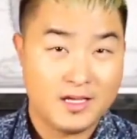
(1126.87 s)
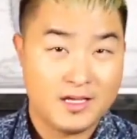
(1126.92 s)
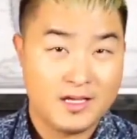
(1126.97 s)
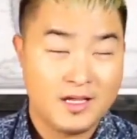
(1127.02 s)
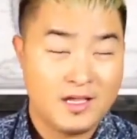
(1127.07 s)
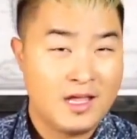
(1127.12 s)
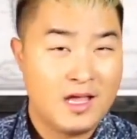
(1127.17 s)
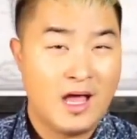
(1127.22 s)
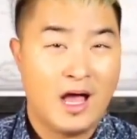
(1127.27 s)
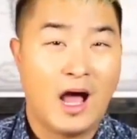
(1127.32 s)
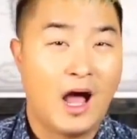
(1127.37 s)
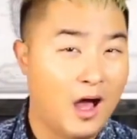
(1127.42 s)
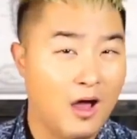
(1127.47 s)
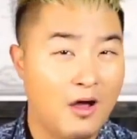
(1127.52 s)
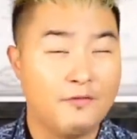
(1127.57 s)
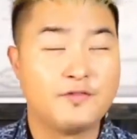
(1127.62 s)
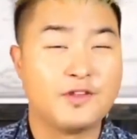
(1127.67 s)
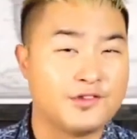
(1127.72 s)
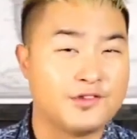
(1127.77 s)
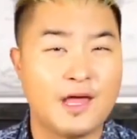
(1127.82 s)
of
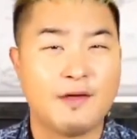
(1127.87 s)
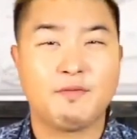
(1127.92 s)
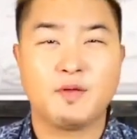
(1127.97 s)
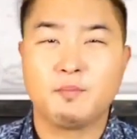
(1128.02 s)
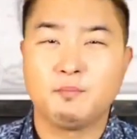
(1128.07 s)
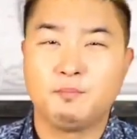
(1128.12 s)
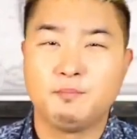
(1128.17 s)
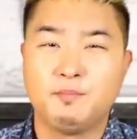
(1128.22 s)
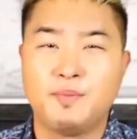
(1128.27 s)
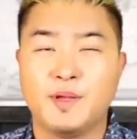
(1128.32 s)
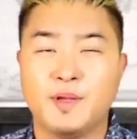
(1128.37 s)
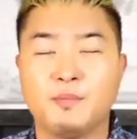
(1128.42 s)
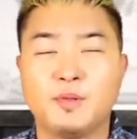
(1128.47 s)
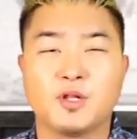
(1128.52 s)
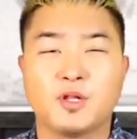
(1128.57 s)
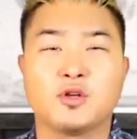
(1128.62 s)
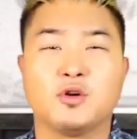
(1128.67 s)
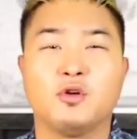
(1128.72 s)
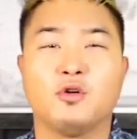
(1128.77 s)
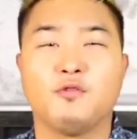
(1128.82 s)
the 7
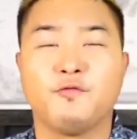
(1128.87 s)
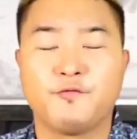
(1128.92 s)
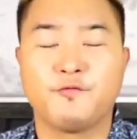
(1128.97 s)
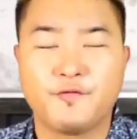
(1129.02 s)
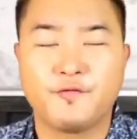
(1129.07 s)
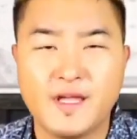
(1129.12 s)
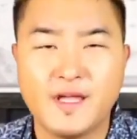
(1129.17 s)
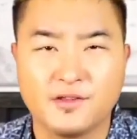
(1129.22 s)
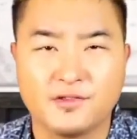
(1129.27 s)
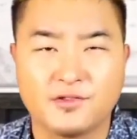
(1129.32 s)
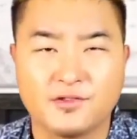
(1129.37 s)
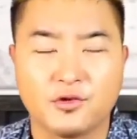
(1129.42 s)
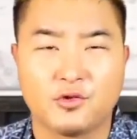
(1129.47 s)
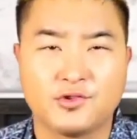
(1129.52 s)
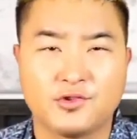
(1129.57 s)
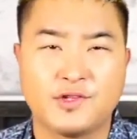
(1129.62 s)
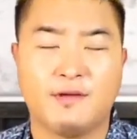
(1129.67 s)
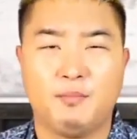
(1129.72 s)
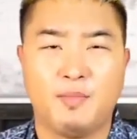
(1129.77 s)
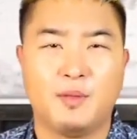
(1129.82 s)
biblical feasts or 7
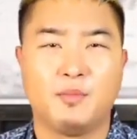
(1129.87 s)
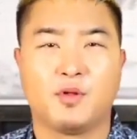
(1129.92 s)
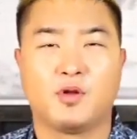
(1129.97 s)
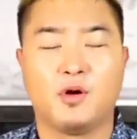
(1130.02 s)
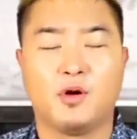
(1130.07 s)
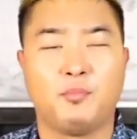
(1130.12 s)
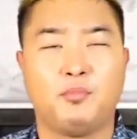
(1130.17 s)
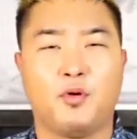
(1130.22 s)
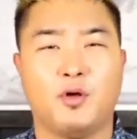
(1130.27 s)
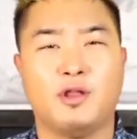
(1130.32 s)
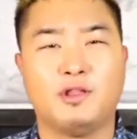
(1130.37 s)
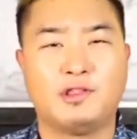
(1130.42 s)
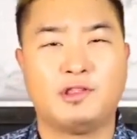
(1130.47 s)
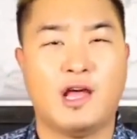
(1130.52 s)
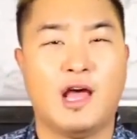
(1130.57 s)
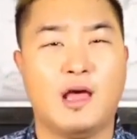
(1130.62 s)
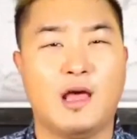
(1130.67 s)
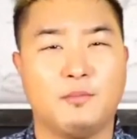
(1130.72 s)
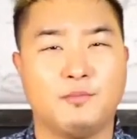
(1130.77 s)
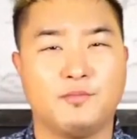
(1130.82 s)
biblical appointed
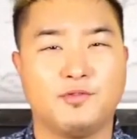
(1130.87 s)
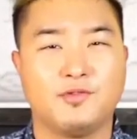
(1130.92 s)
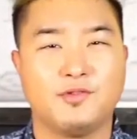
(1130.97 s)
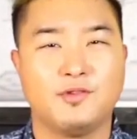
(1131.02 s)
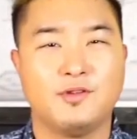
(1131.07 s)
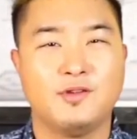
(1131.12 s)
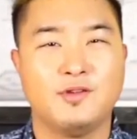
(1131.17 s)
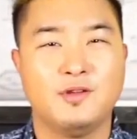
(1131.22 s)
times.